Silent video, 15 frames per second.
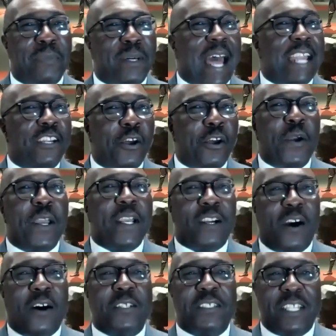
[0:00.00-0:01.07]
but I know it
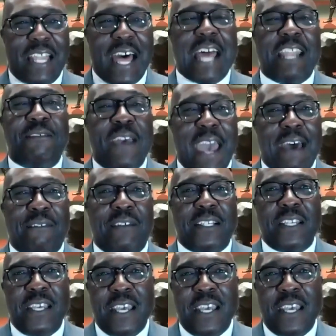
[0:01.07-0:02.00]
caused a lot of havoc.